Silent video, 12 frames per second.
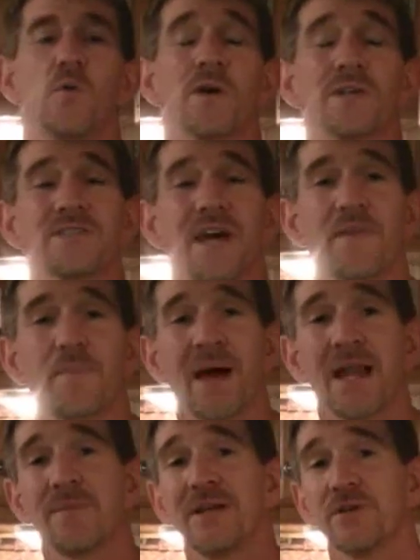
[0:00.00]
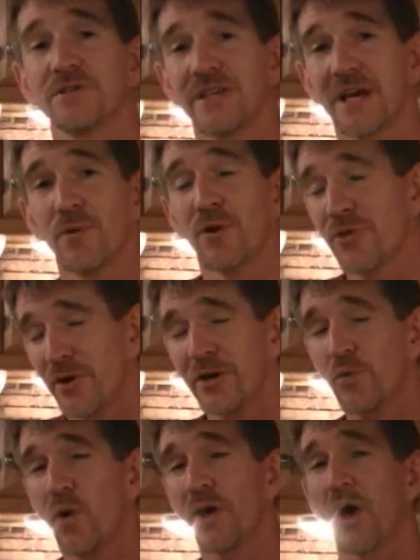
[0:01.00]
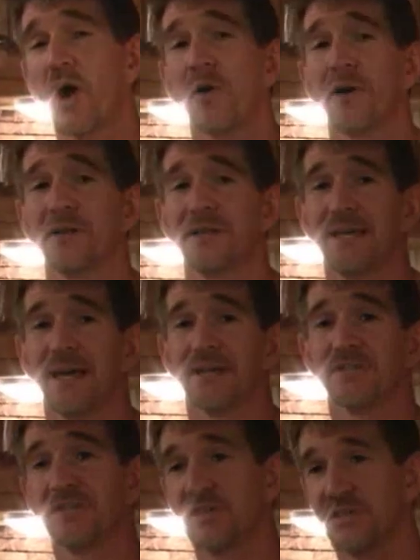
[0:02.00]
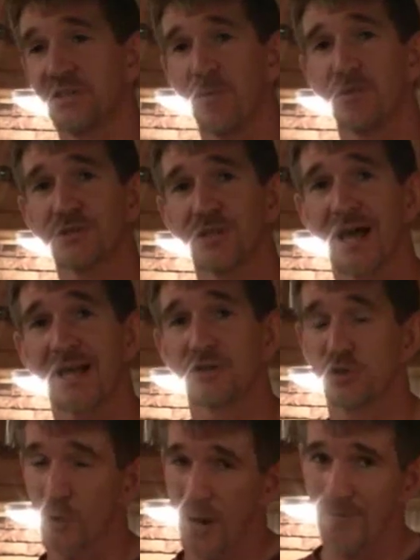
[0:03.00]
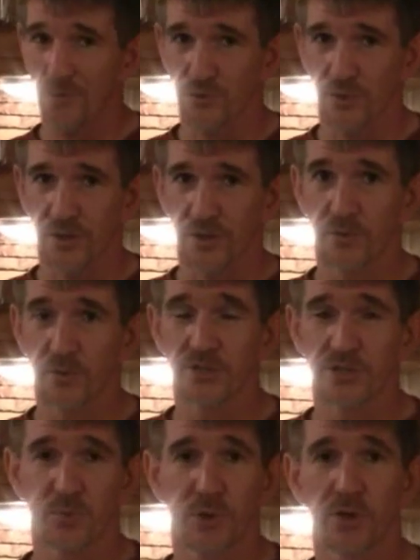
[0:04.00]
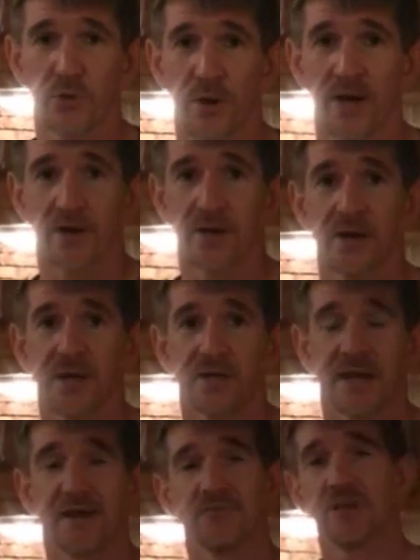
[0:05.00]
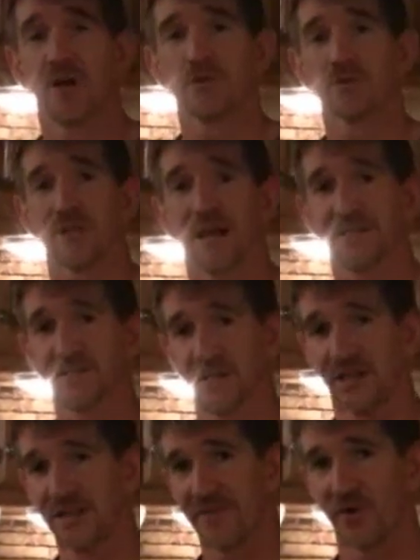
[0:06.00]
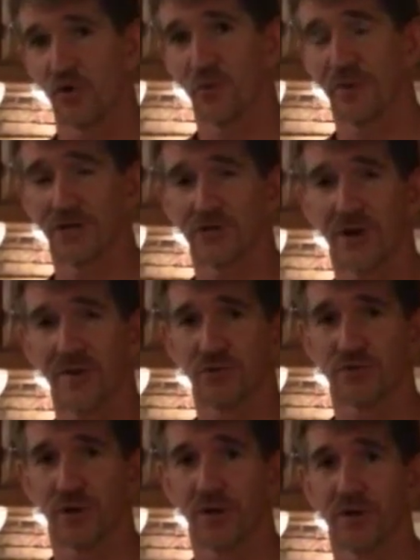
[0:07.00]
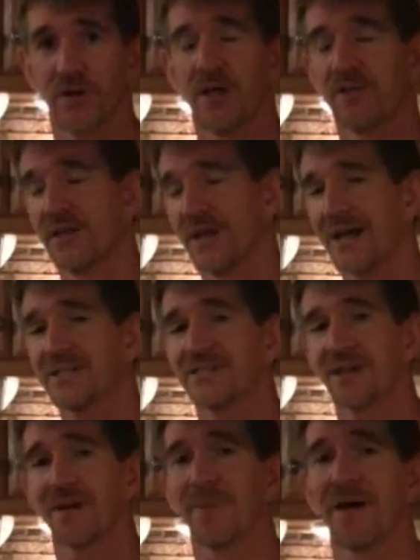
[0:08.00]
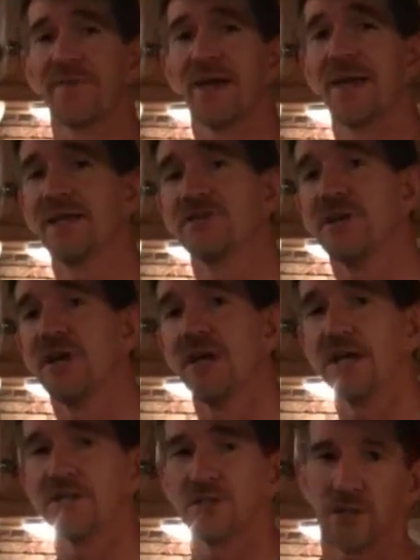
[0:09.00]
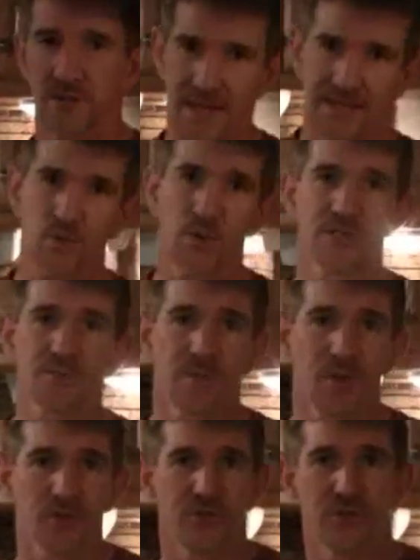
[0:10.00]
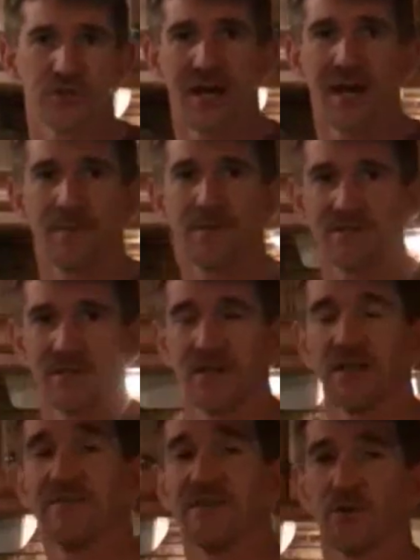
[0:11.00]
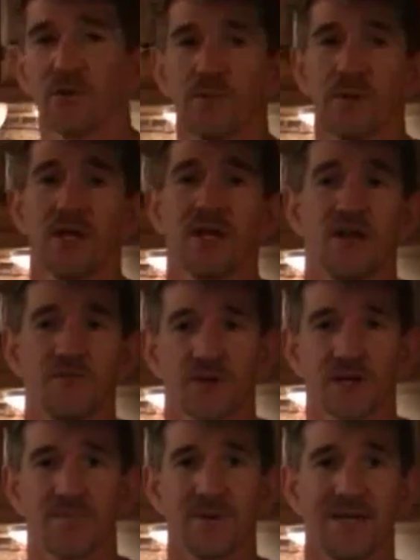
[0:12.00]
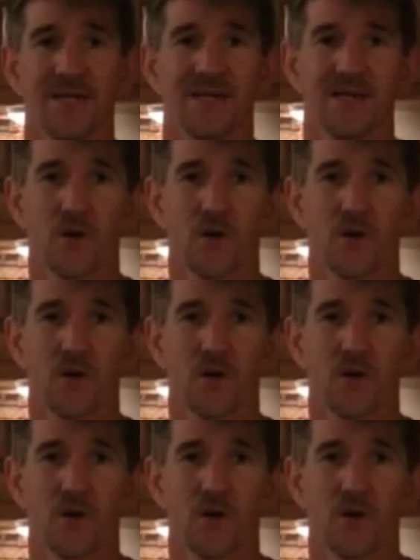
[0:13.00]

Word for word: We're inside the Palomino Sabre 31 RLDS. It's a double slide travel trailer, which is pretty rare to have double slides in a living room in a travel trailer. The nice thing about that is, is that's where you spend most of your time, is in the living room. If you're gonna be